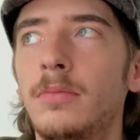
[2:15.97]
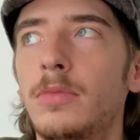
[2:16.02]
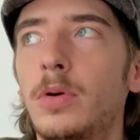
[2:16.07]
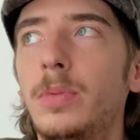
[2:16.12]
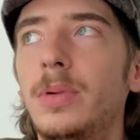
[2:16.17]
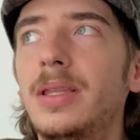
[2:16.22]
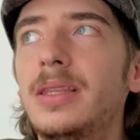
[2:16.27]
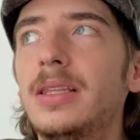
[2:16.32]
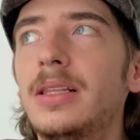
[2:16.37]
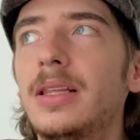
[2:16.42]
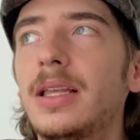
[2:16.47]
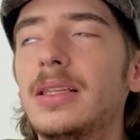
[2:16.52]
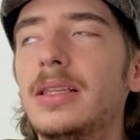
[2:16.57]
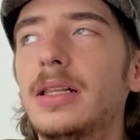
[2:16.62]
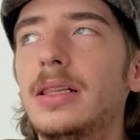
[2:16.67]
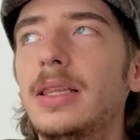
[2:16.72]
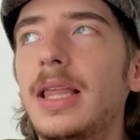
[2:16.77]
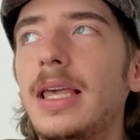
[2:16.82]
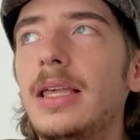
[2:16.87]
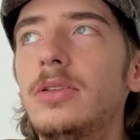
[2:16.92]
When we get to like the
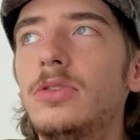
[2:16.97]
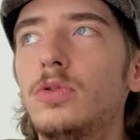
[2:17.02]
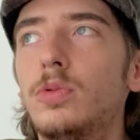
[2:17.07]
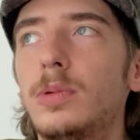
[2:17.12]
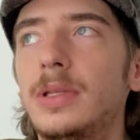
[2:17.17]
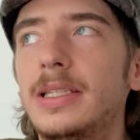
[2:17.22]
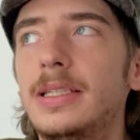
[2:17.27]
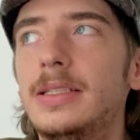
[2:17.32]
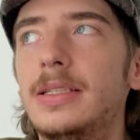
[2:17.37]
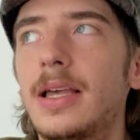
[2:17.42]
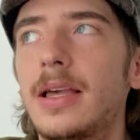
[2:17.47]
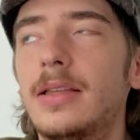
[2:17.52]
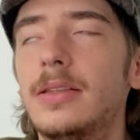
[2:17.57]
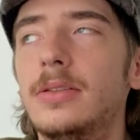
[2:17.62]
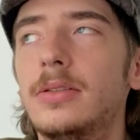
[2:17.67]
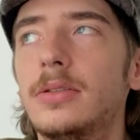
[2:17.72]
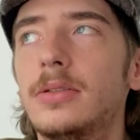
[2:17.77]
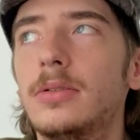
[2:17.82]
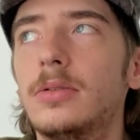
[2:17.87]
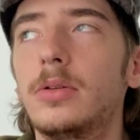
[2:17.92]
late
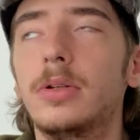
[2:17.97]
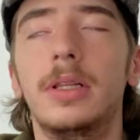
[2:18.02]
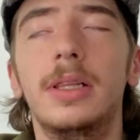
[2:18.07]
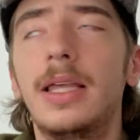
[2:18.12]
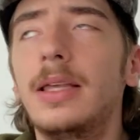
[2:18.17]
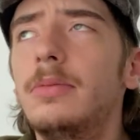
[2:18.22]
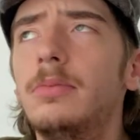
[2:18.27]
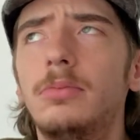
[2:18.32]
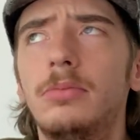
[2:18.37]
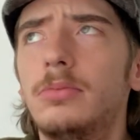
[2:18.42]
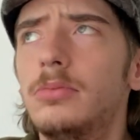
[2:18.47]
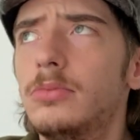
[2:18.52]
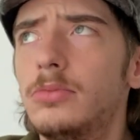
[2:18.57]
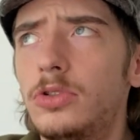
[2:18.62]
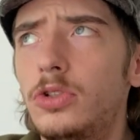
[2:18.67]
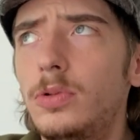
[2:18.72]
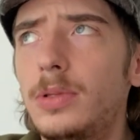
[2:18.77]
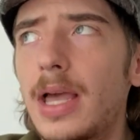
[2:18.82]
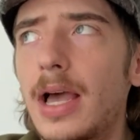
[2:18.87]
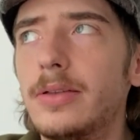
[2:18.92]
2010s or late
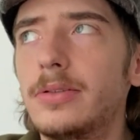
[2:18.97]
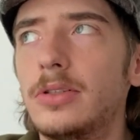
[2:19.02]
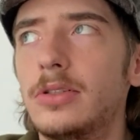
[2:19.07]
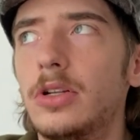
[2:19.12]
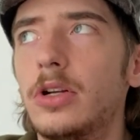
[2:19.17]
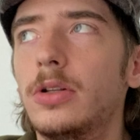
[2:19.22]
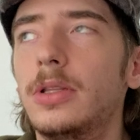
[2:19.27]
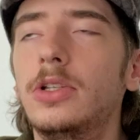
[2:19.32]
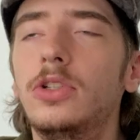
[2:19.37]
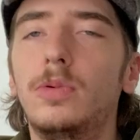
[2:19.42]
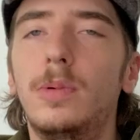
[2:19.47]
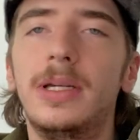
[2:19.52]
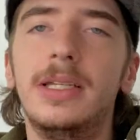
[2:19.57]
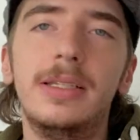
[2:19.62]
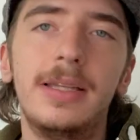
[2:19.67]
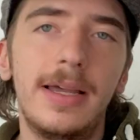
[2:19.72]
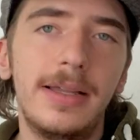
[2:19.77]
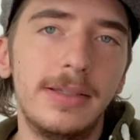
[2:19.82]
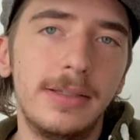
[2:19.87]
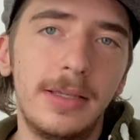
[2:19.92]
2000s, early
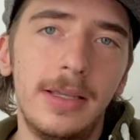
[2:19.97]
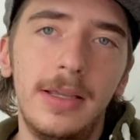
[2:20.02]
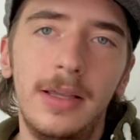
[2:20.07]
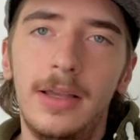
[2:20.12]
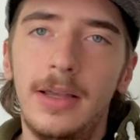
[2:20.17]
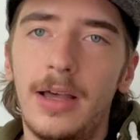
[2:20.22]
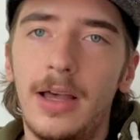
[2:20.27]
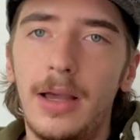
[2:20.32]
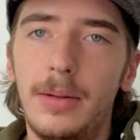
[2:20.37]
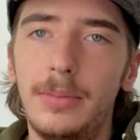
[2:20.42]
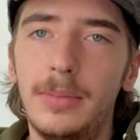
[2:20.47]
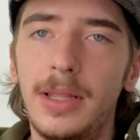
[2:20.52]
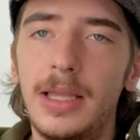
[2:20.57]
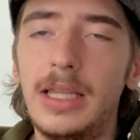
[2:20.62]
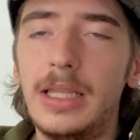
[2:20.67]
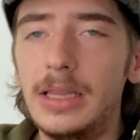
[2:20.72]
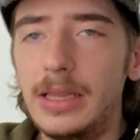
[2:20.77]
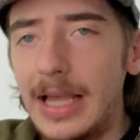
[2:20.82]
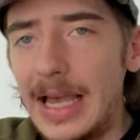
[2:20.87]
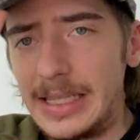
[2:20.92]
2010s, I'm
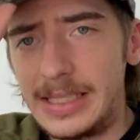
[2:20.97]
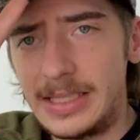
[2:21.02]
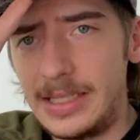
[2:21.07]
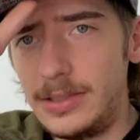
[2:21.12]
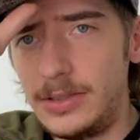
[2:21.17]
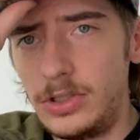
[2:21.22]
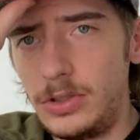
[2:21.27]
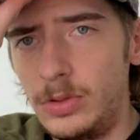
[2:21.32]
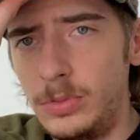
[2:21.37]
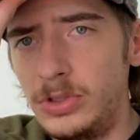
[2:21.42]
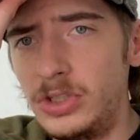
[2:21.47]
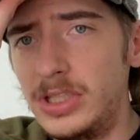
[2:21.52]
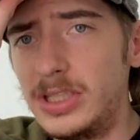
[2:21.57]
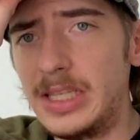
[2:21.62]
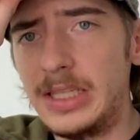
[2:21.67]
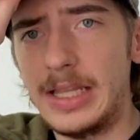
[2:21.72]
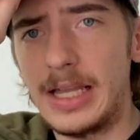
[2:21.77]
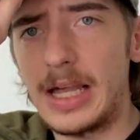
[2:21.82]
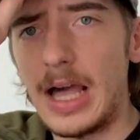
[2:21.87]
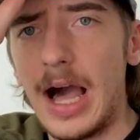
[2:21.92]
like less into it, which
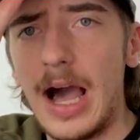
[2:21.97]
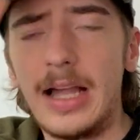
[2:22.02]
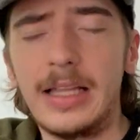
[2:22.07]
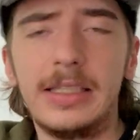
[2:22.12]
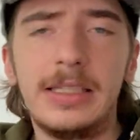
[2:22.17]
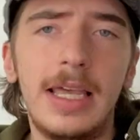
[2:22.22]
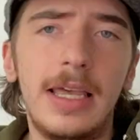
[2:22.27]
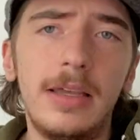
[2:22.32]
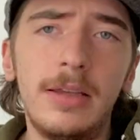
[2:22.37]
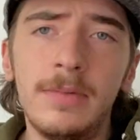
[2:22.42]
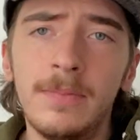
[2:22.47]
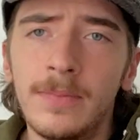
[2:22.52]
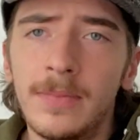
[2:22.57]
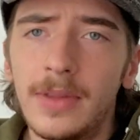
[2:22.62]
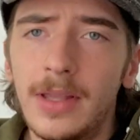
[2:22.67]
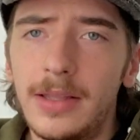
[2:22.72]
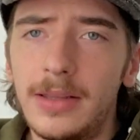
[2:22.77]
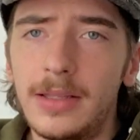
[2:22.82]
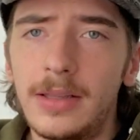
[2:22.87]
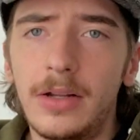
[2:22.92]
isn't like a hot take.
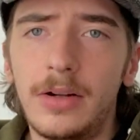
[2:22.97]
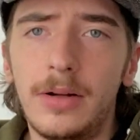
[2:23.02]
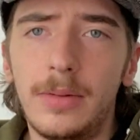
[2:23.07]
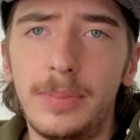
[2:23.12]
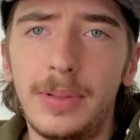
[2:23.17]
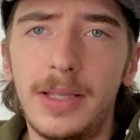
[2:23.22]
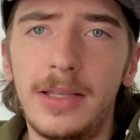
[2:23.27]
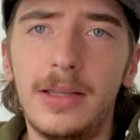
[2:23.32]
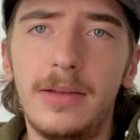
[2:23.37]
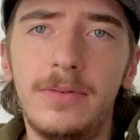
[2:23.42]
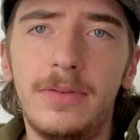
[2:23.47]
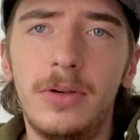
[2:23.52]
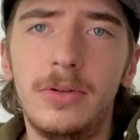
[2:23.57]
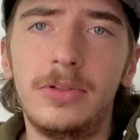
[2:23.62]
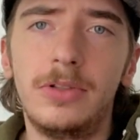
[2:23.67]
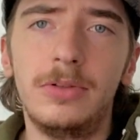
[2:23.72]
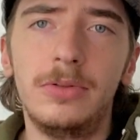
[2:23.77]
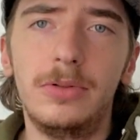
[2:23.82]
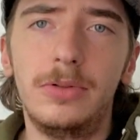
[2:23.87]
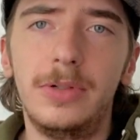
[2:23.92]
I think there are plenty of
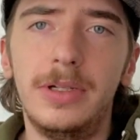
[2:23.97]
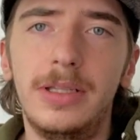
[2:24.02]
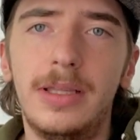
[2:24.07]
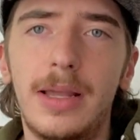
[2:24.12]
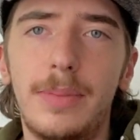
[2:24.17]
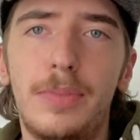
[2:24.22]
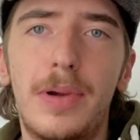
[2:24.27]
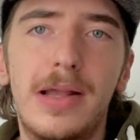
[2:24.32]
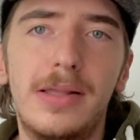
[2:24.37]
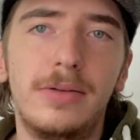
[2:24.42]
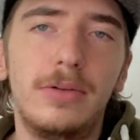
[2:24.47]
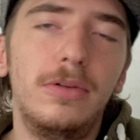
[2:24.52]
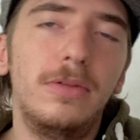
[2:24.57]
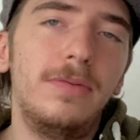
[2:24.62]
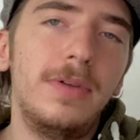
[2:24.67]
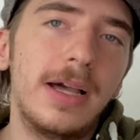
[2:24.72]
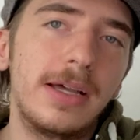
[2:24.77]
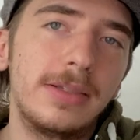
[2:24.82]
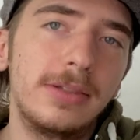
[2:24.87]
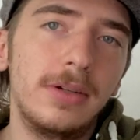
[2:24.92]
folks who agree that practical
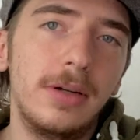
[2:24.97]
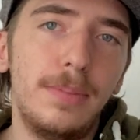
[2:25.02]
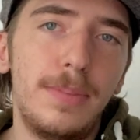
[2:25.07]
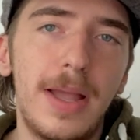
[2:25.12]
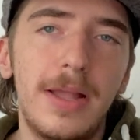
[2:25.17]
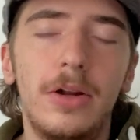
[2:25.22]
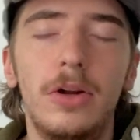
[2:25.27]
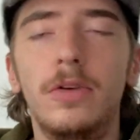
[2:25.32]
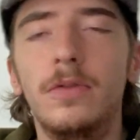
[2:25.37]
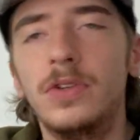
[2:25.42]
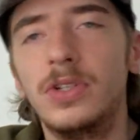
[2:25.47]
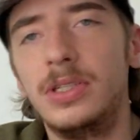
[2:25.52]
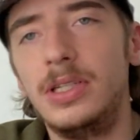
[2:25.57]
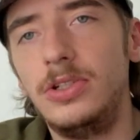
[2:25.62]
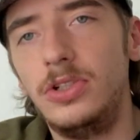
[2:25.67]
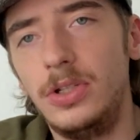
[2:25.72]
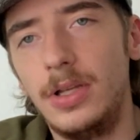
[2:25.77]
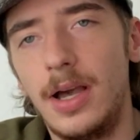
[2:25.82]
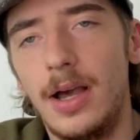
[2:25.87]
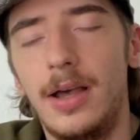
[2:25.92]
effects are better over
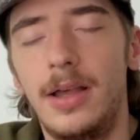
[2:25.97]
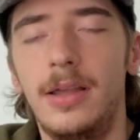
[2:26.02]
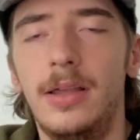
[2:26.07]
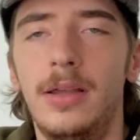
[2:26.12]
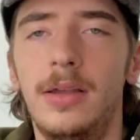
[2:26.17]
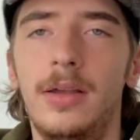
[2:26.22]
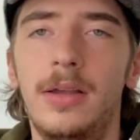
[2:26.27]
CGI.